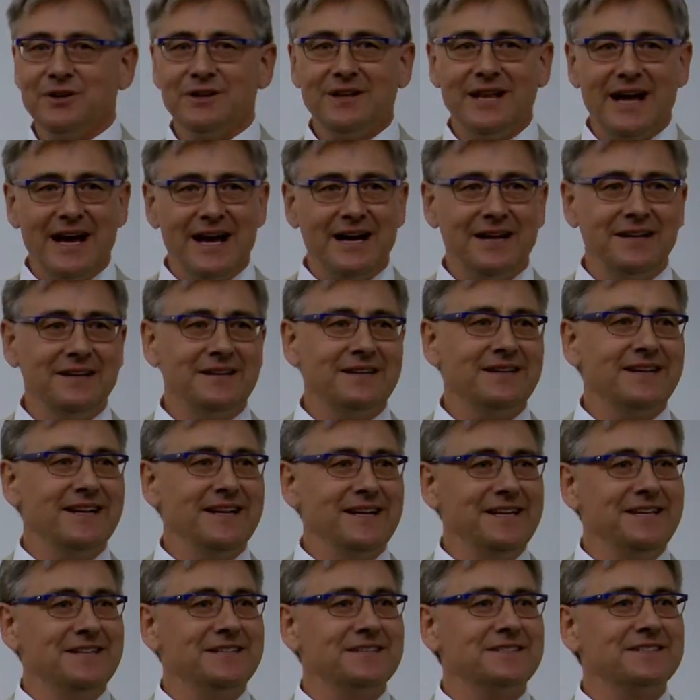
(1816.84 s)
on land,
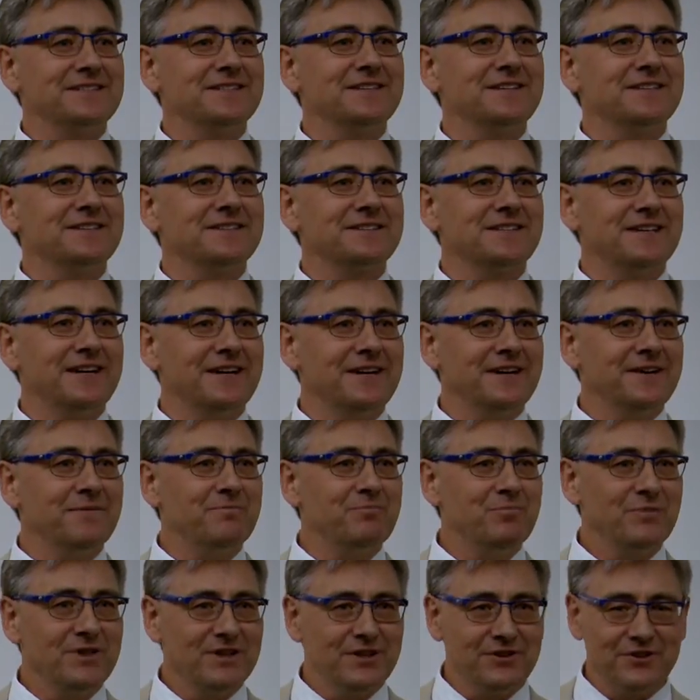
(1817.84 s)
is that
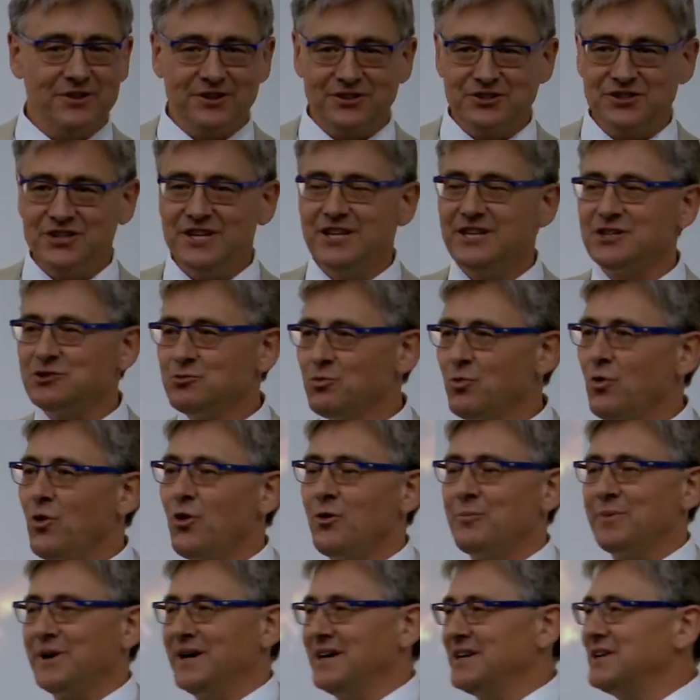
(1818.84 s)
the sea is
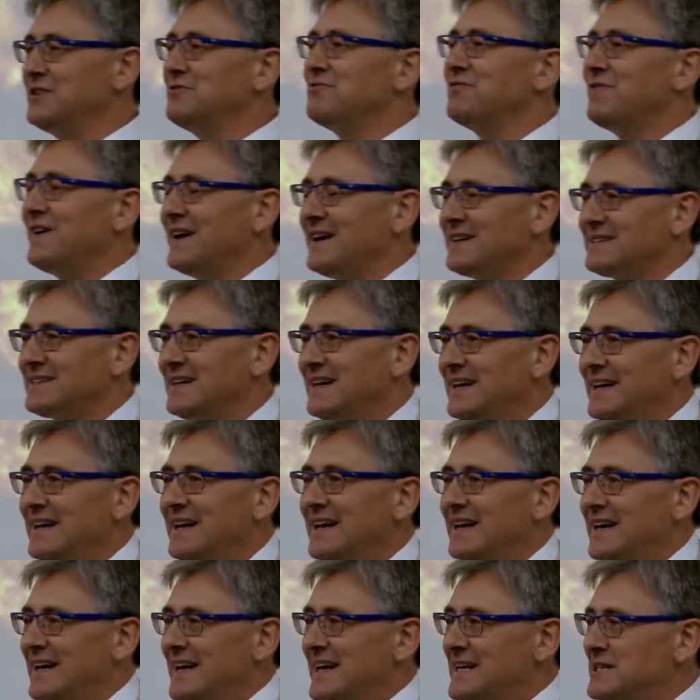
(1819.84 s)
warming. And in fact,
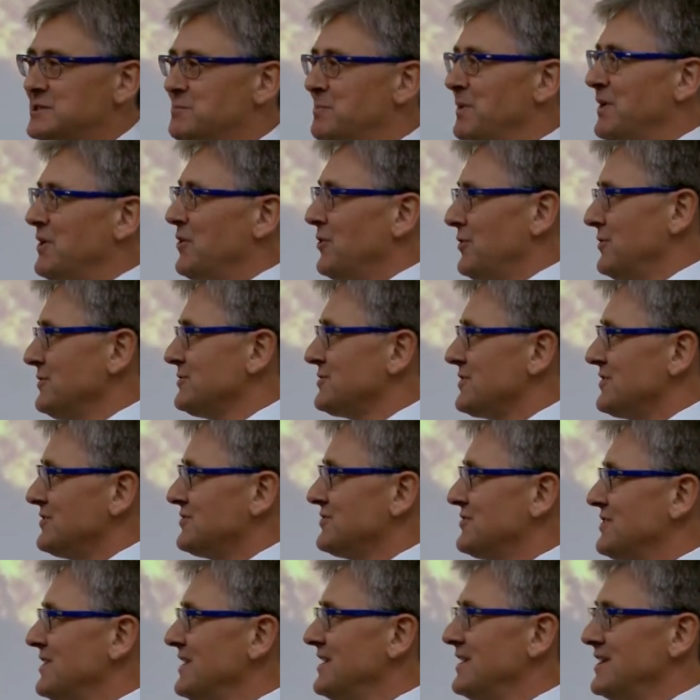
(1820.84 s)
it's because the
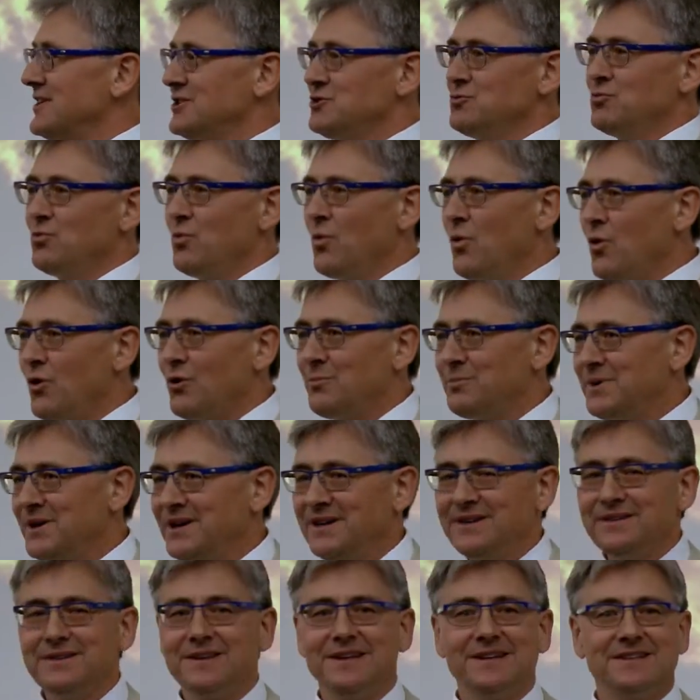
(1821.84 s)
sea is
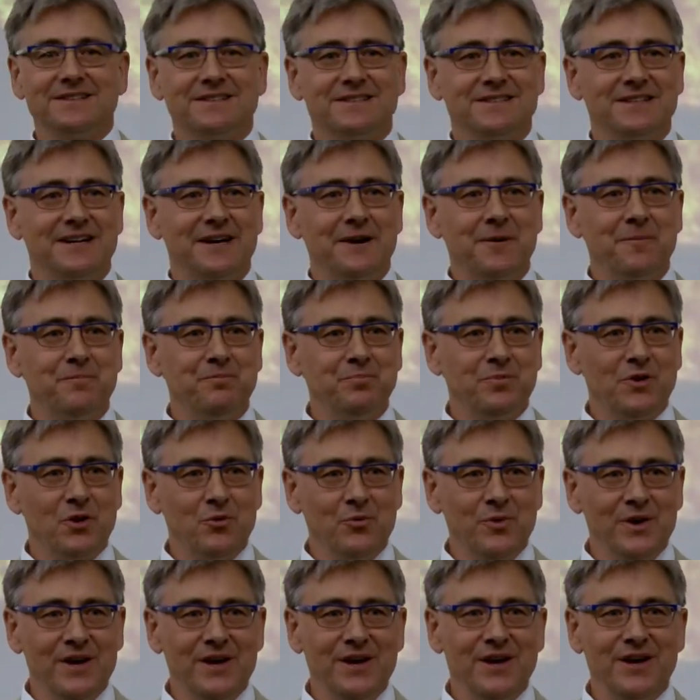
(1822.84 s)
warming that
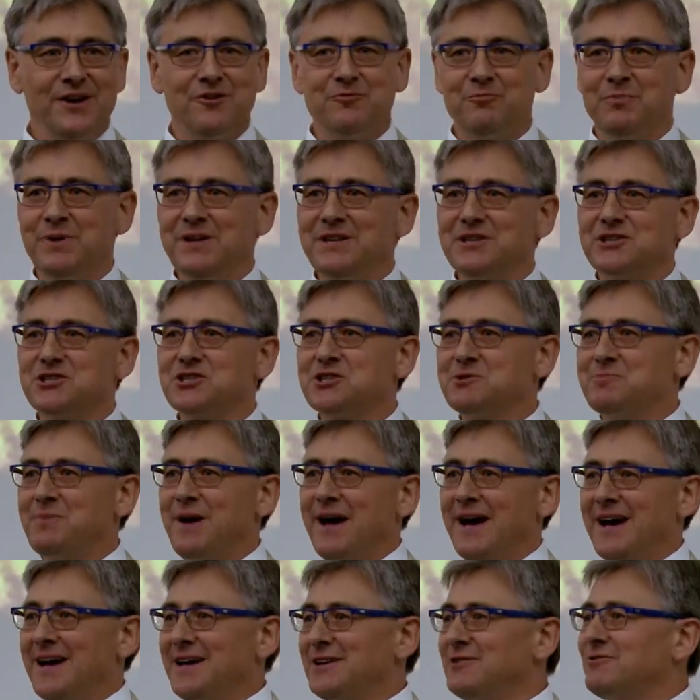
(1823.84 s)
we have been
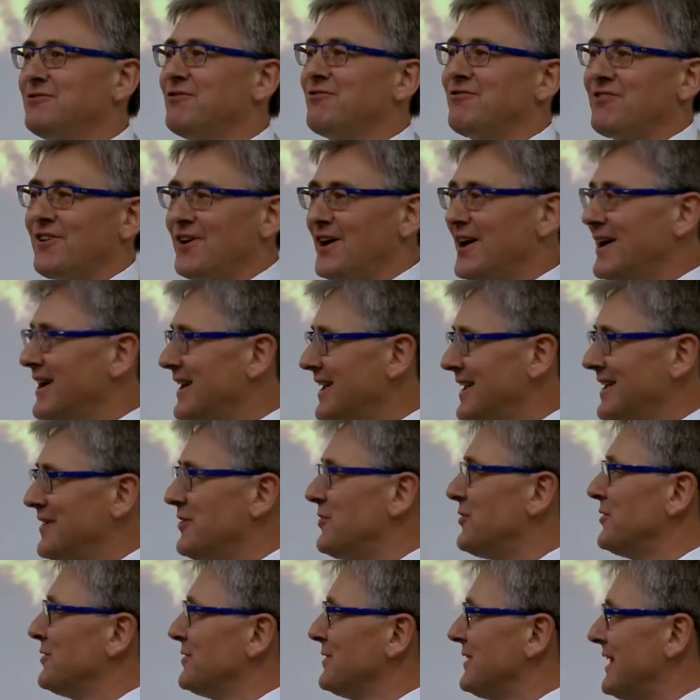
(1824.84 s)
spared
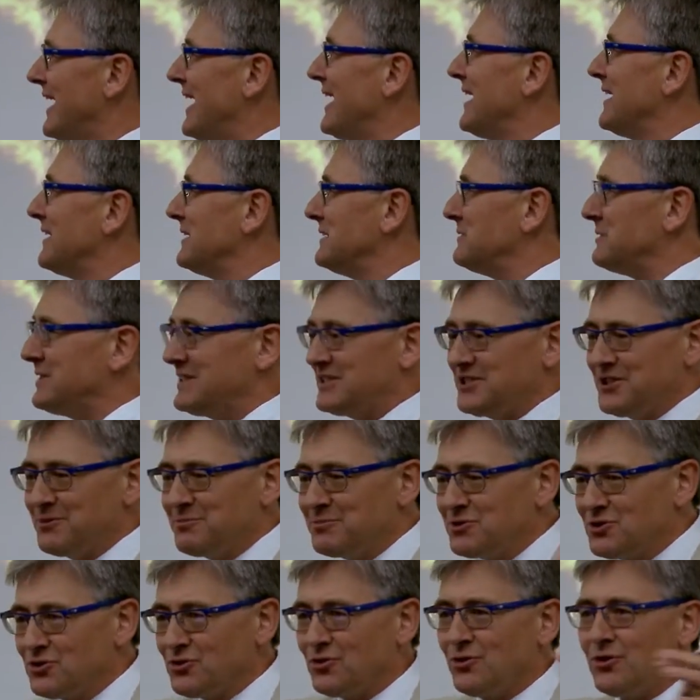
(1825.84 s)
frying on land. It's
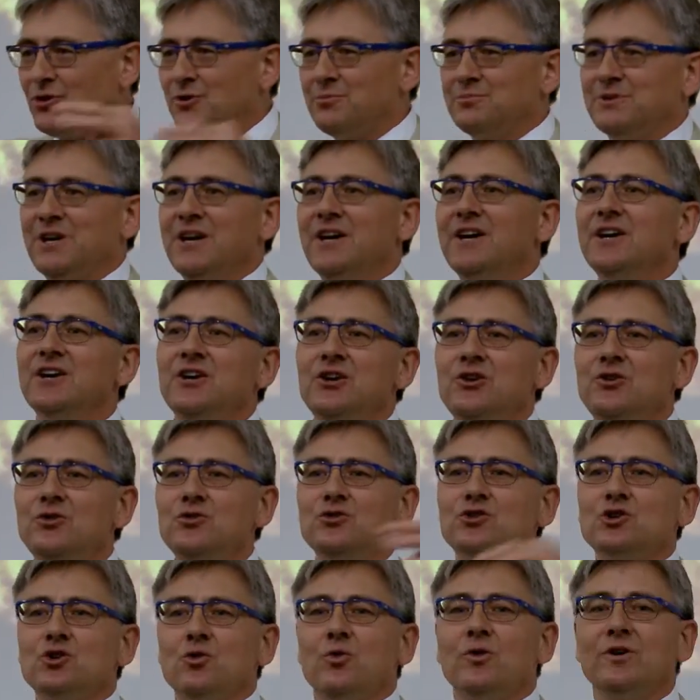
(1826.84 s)
absorbed
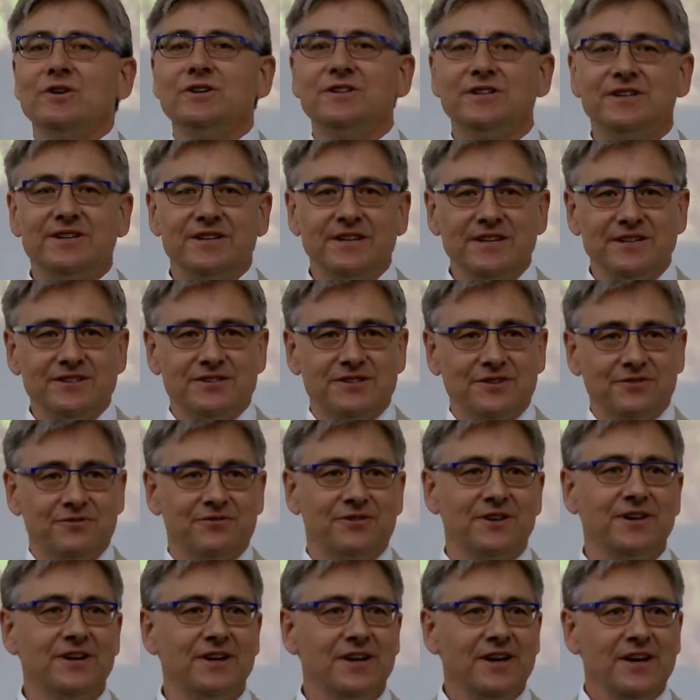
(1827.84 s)
huge quantities of
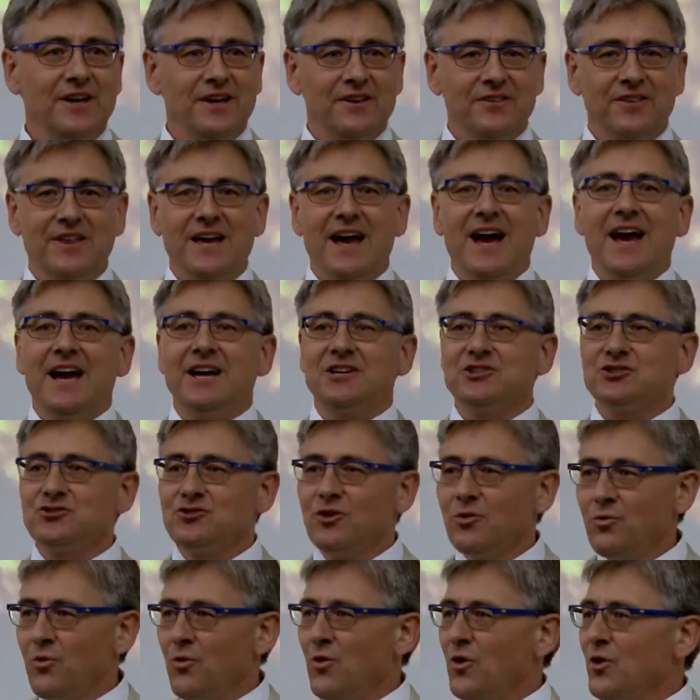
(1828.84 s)
the
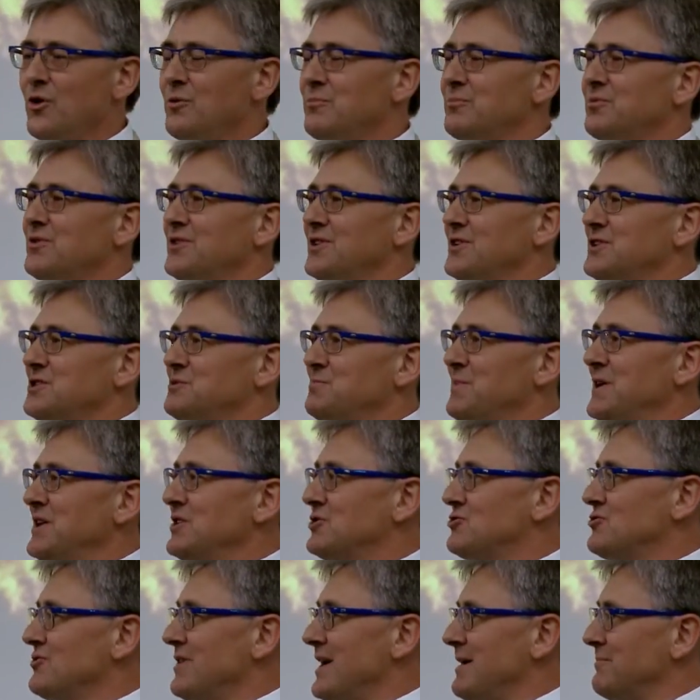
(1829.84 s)
extra warmth that has
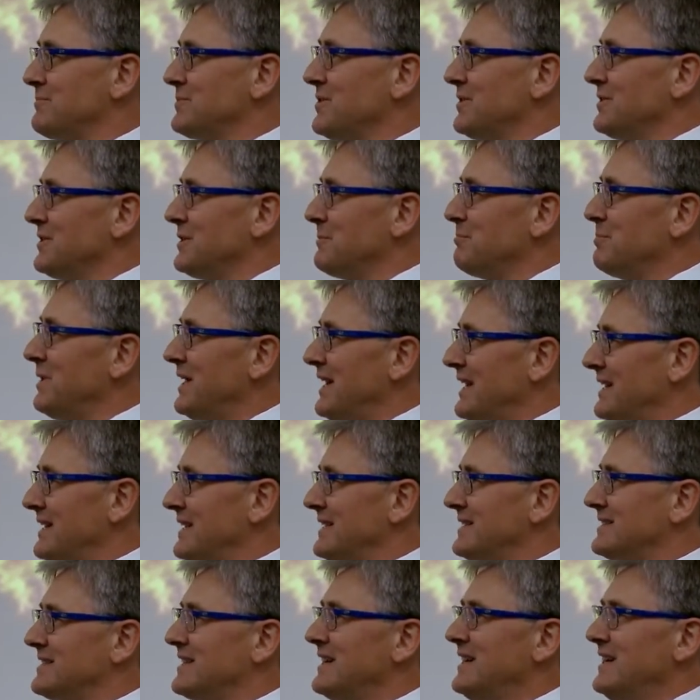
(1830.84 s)
been trapped on the
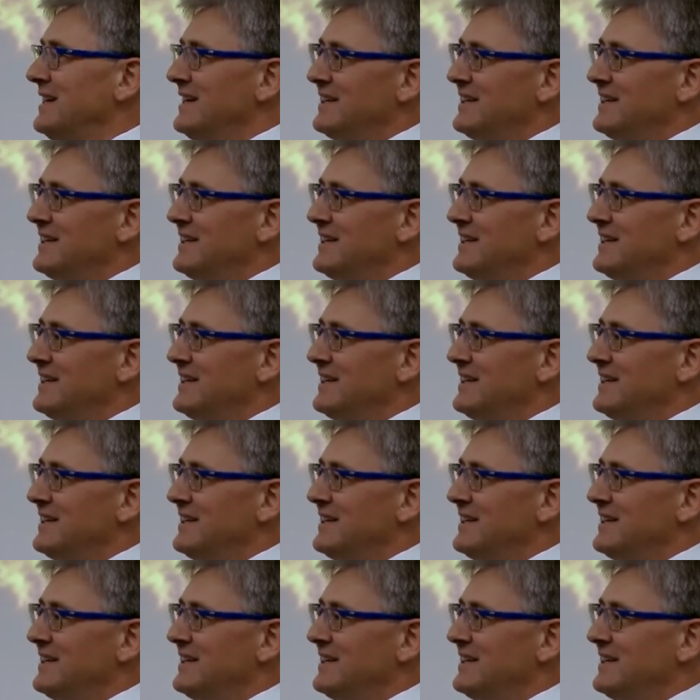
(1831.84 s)
planet